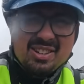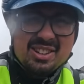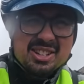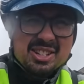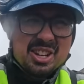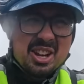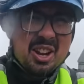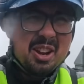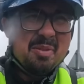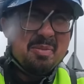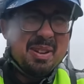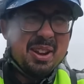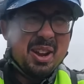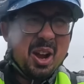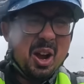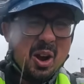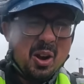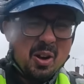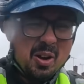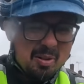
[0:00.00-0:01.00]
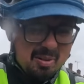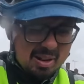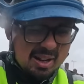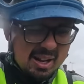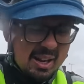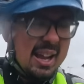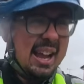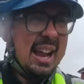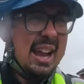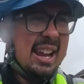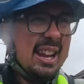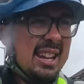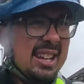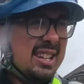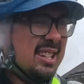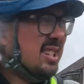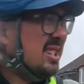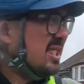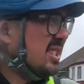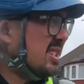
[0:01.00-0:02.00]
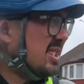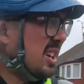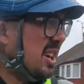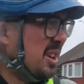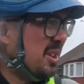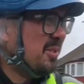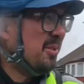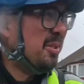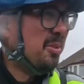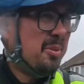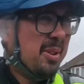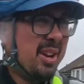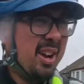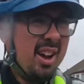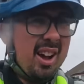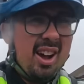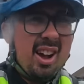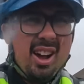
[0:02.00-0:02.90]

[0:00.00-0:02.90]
up to 6 kilometers per hour. But then with